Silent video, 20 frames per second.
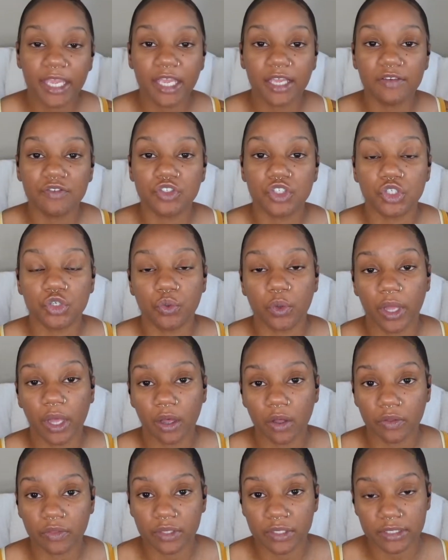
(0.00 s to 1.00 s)
gives you
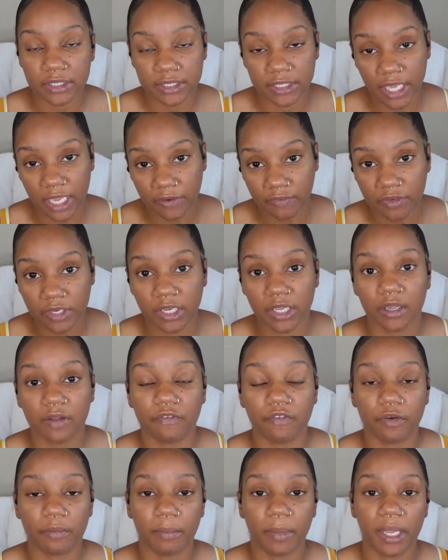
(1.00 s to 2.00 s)
health and safety
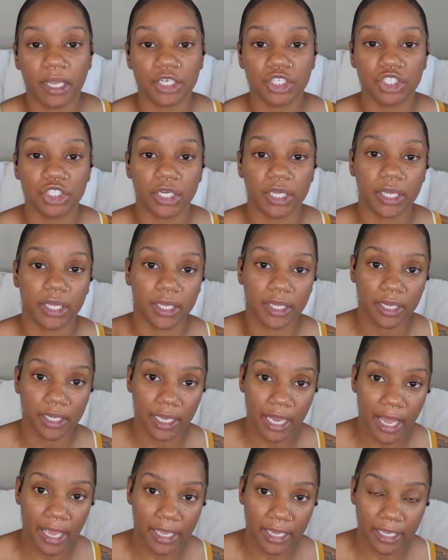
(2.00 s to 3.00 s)
information,
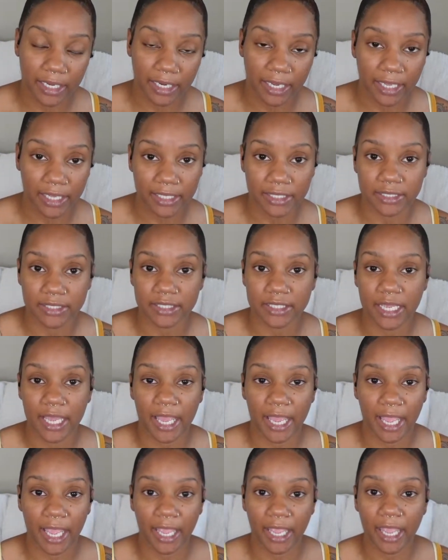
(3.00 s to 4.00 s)
client
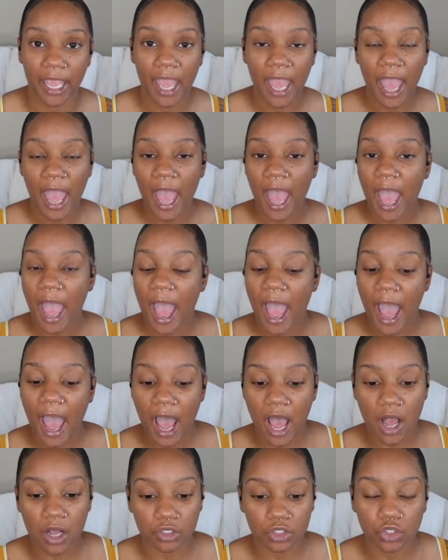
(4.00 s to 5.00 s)
intake,
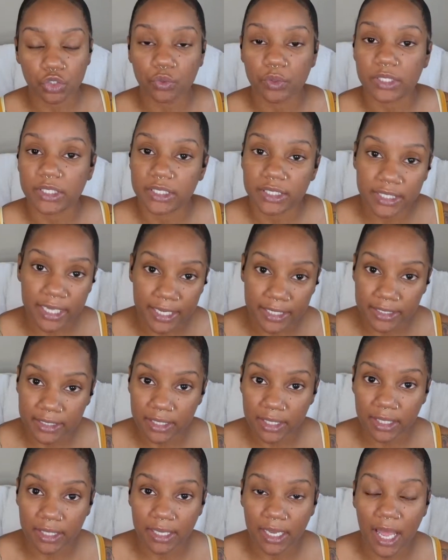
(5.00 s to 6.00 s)
how to assess a
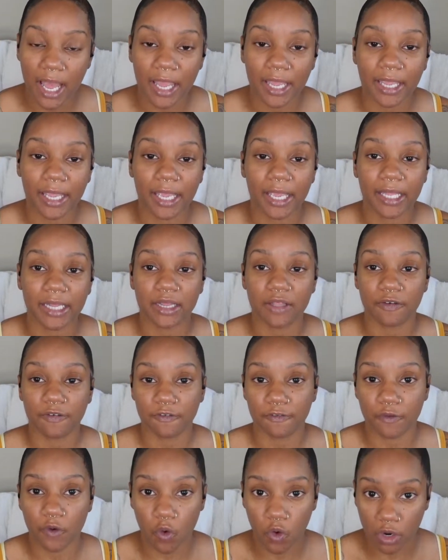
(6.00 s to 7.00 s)
client, the
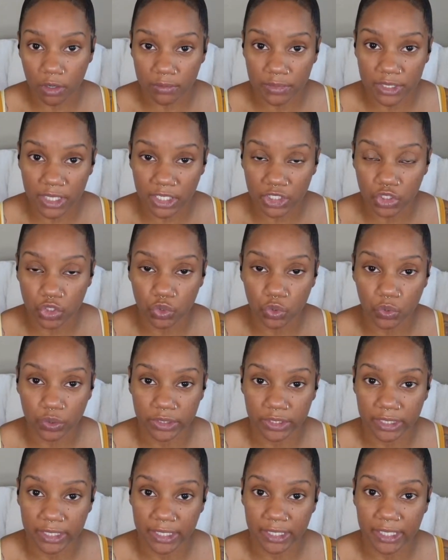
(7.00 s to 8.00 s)
forms that you'll
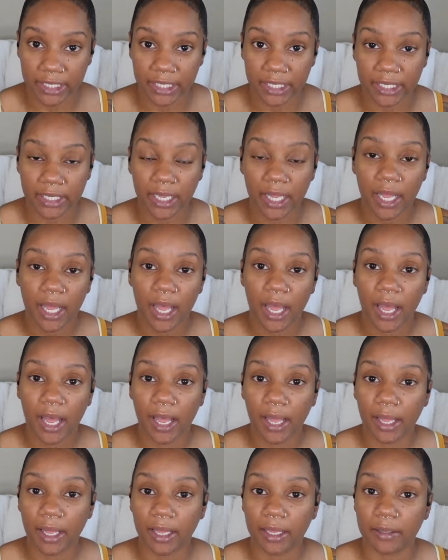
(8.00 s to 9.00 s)
need
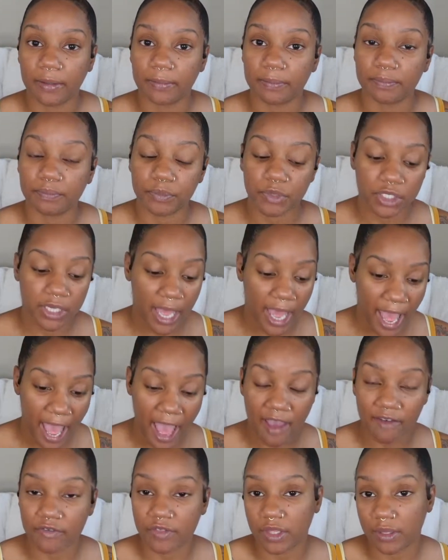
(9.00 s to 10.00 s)
to
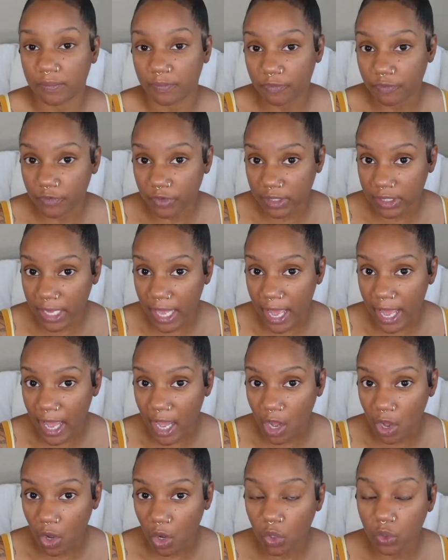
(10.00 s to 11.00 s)
have them fill
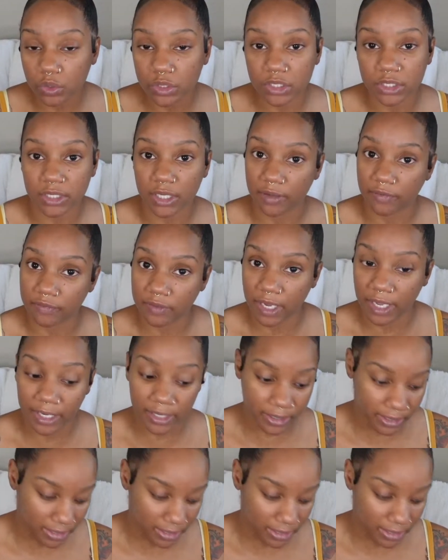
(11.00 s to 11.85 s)
out, stuff like